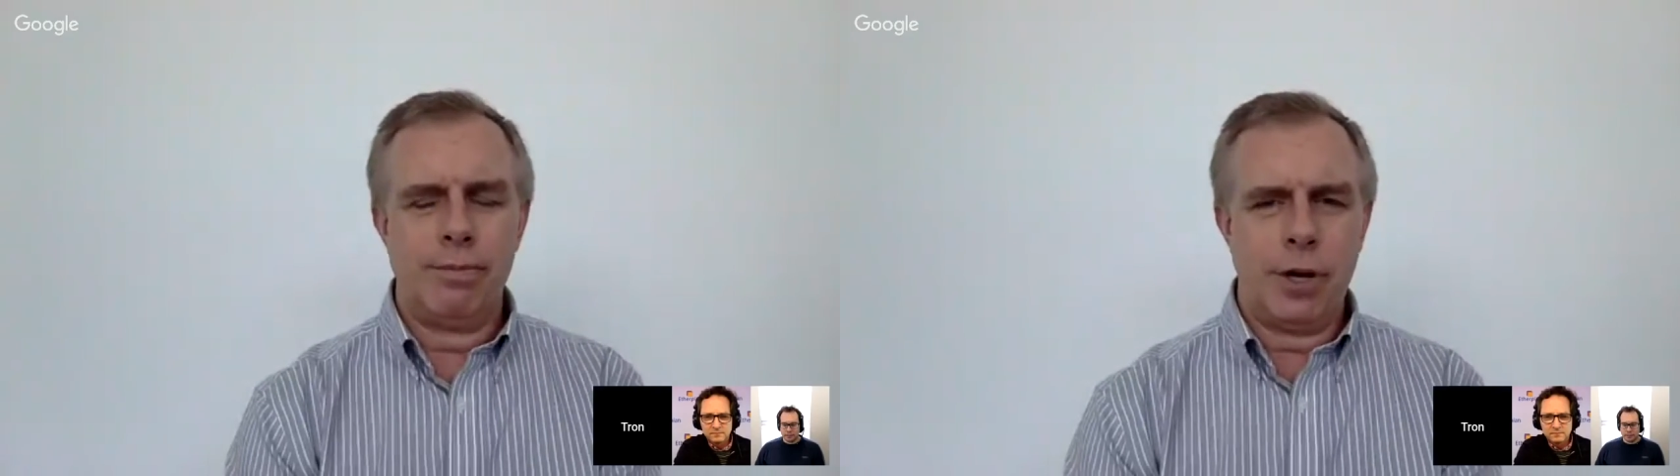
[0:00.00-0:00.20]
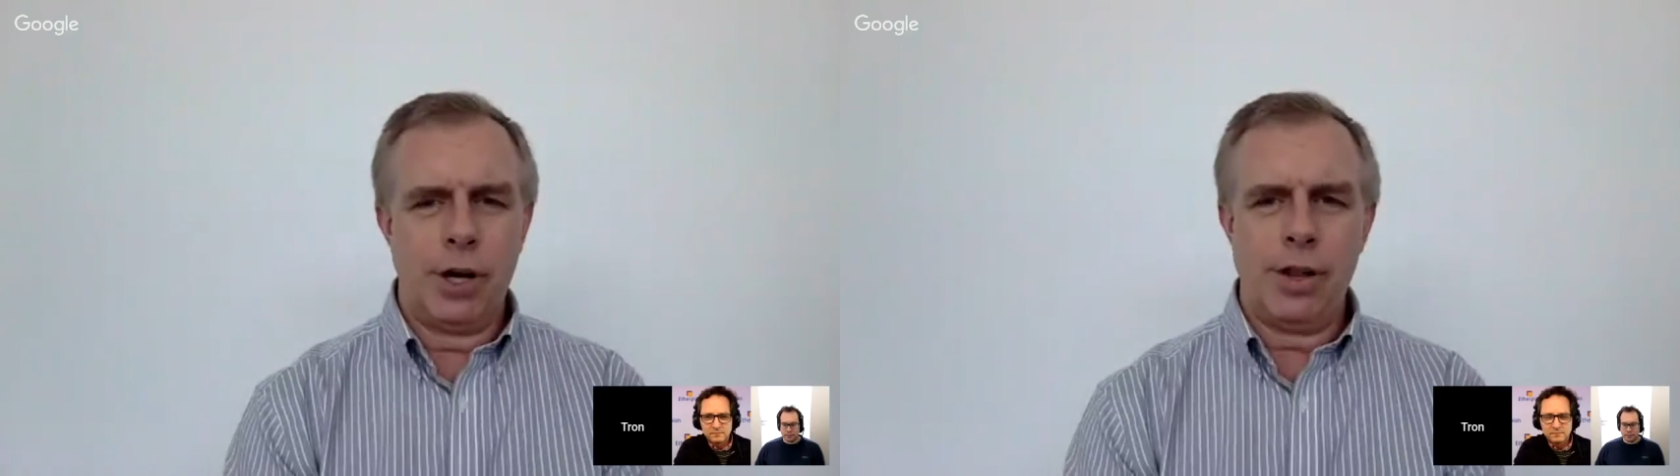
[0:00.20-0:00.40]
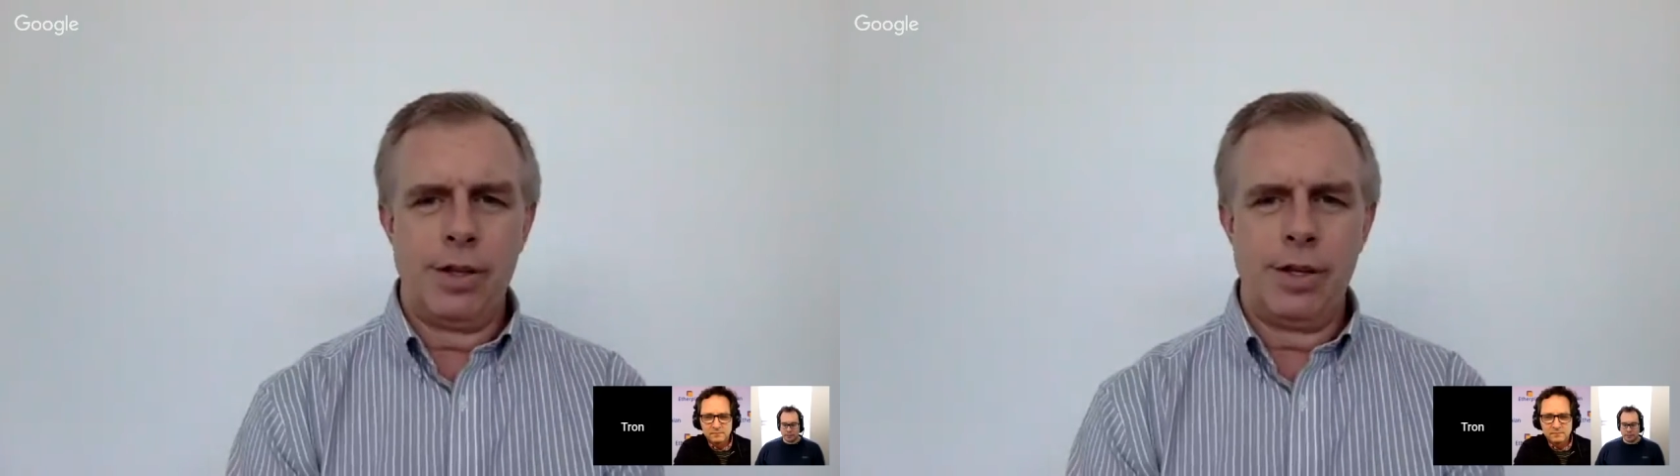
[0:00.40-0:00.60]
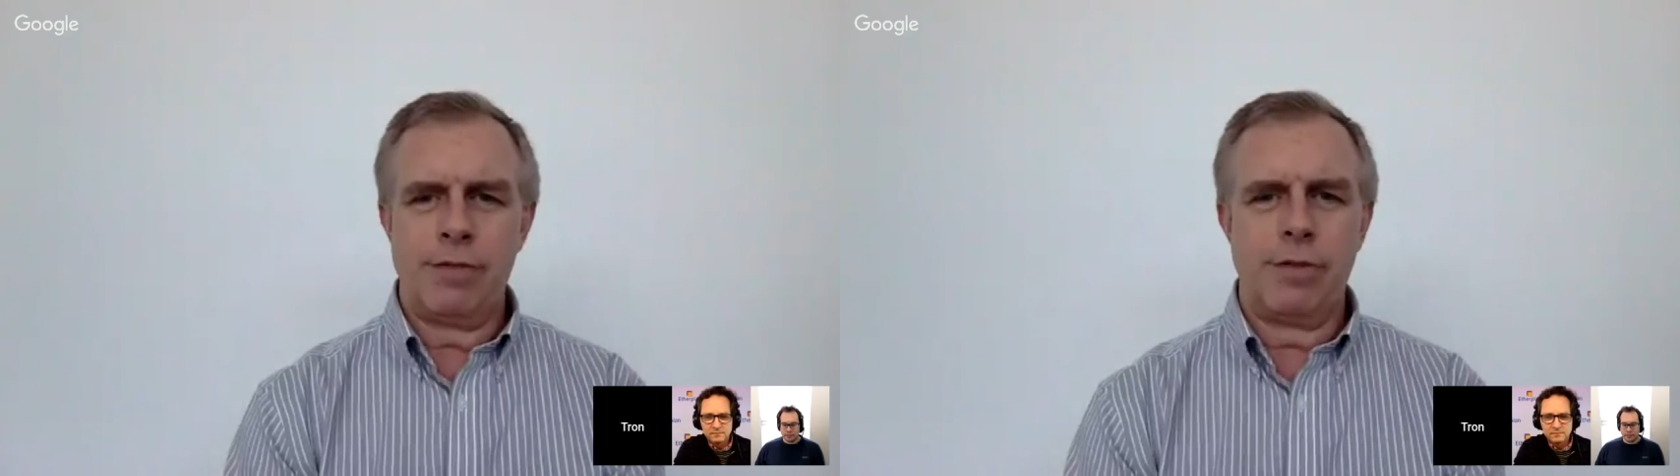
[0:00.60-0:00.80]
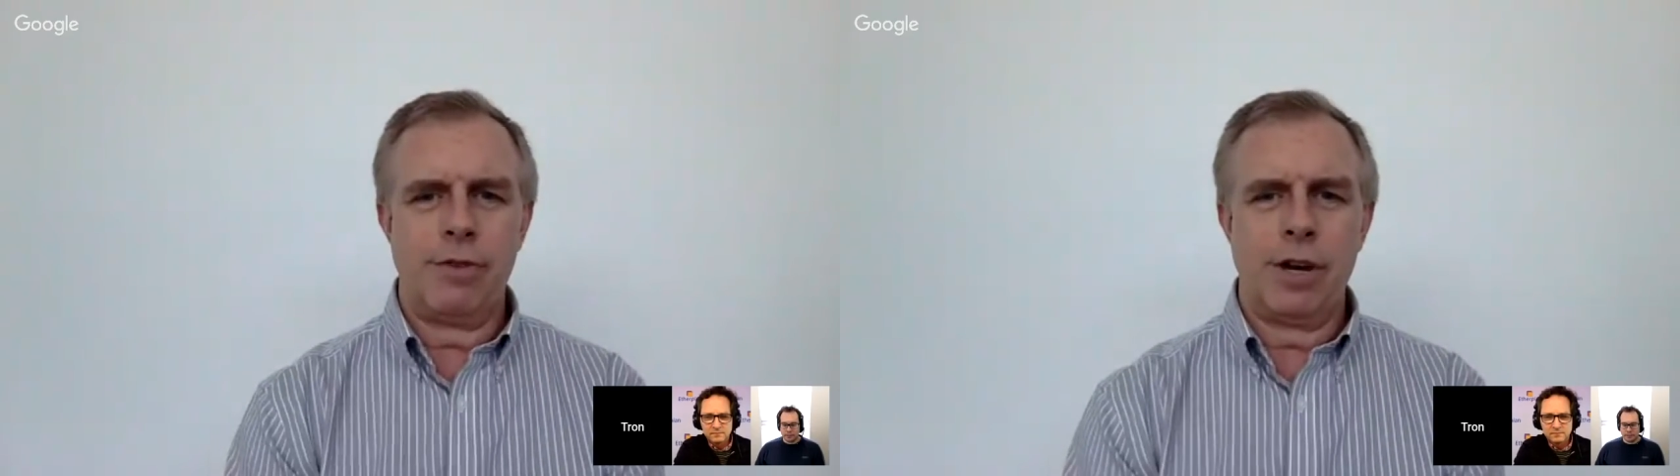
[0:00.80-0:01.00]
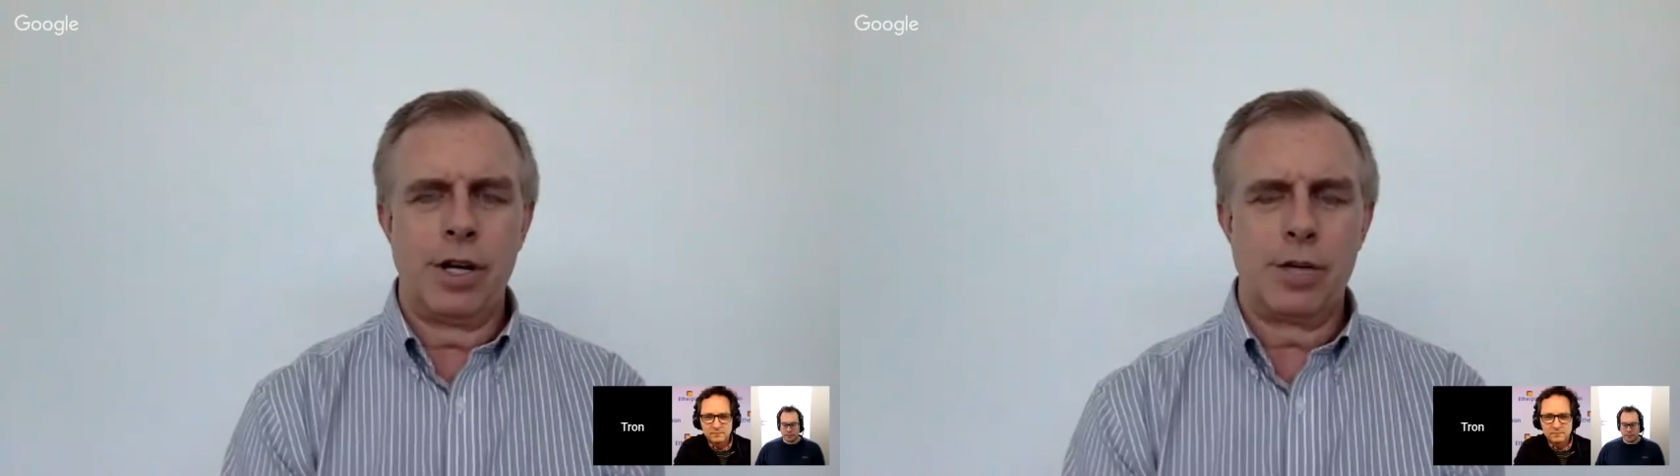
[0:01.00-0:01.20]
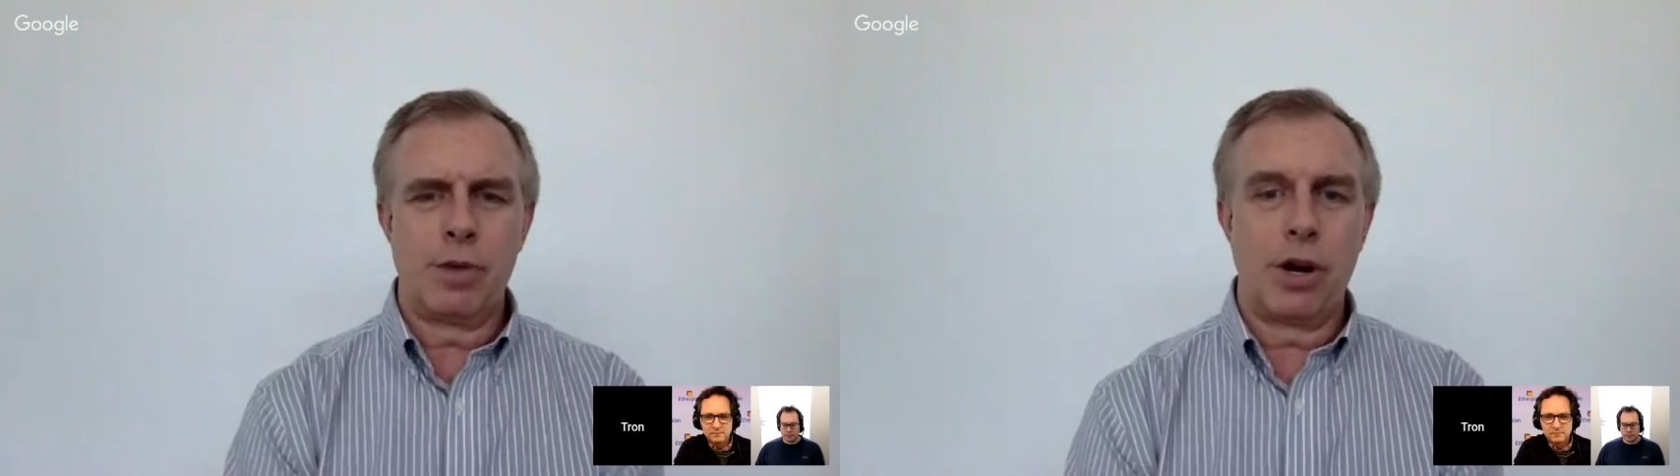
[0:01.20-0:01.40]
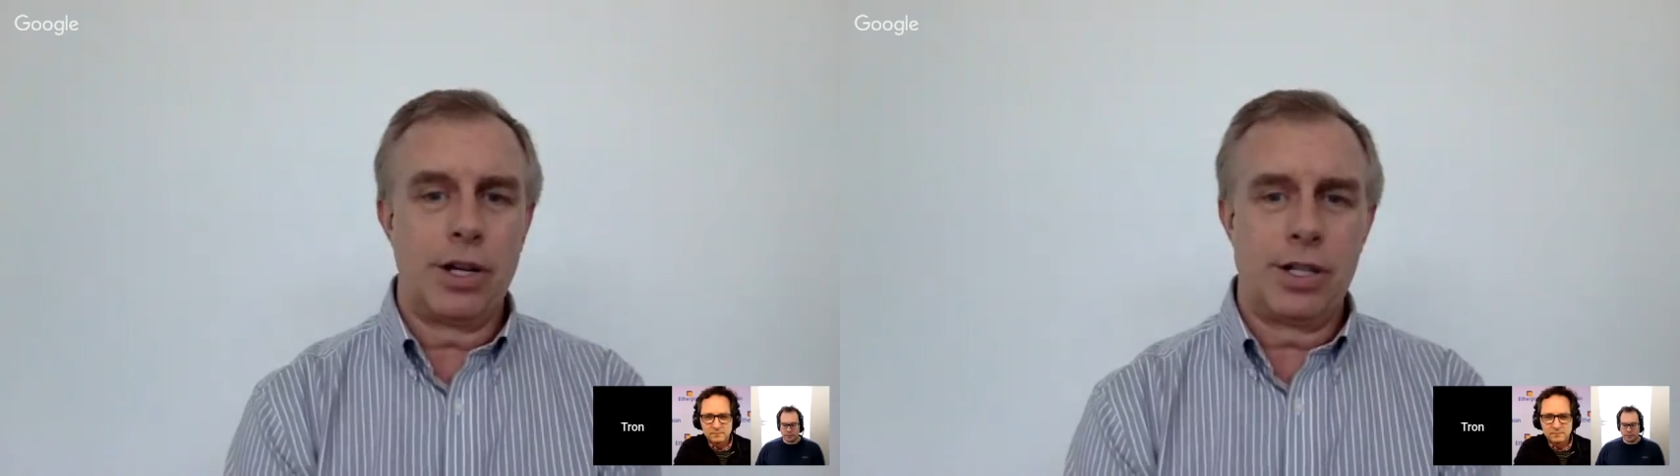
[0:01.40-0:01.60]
all the different various parties,